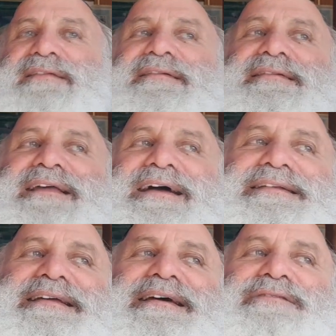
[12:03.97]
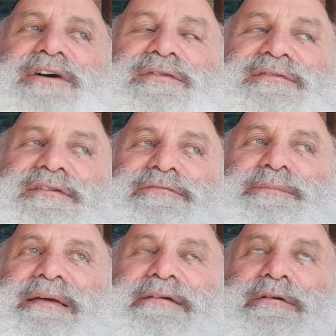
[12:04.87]
is the idea of Yosef
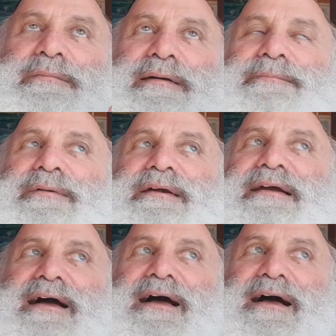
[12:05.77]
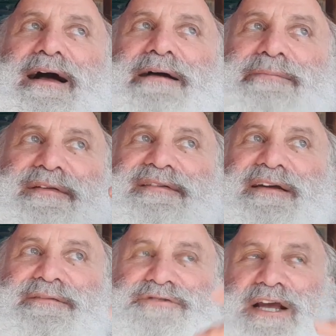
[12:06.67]
be remembering, I'm the
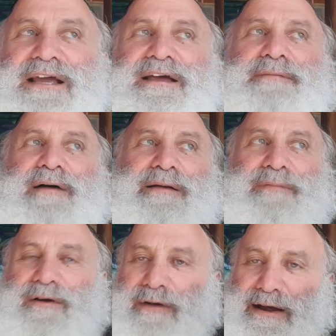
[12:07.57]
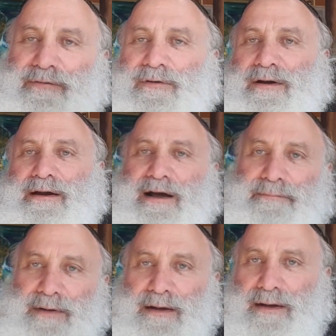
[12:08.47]
son of Jacob, I'm a great
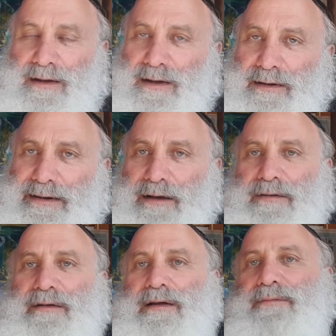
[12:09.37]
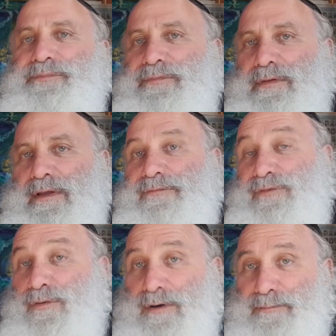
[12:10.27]
one. Now, if
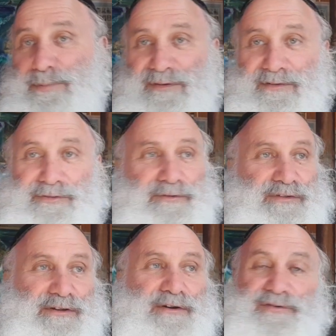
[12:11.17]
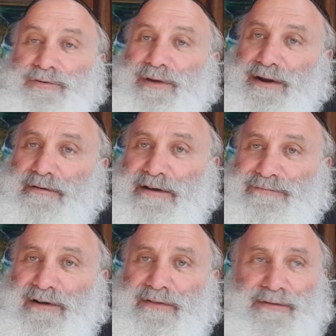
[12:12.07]
you were in prison 13 years and you had a great
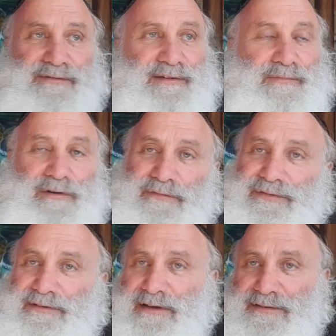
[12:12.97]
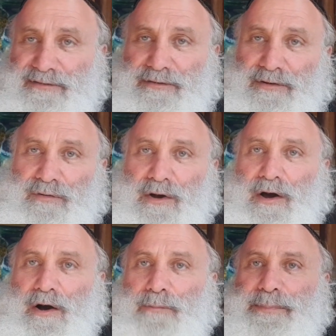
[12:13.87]
father somewhere off in the desert, you're
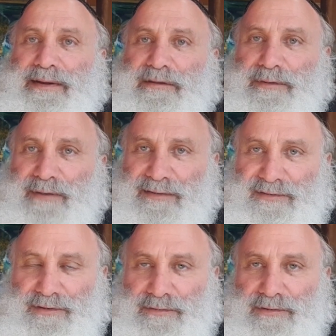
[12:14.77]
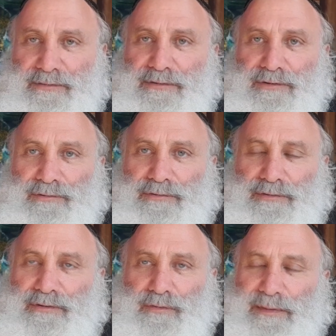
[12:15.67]
hoping to be rescued, it
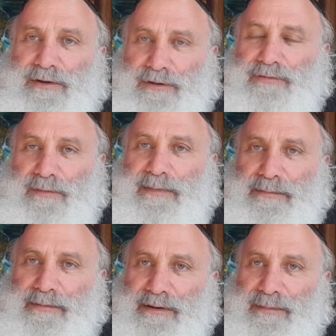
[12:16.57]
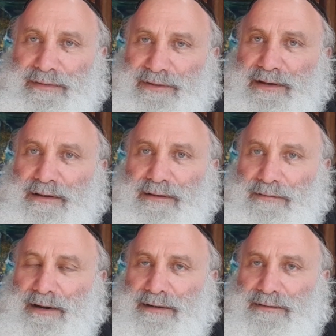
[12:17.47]
would be good to remember him, I think,
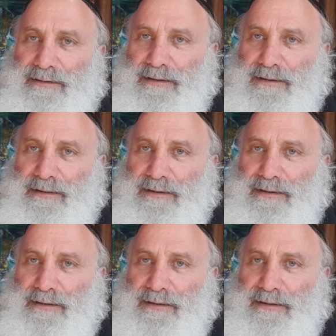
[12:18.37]
right?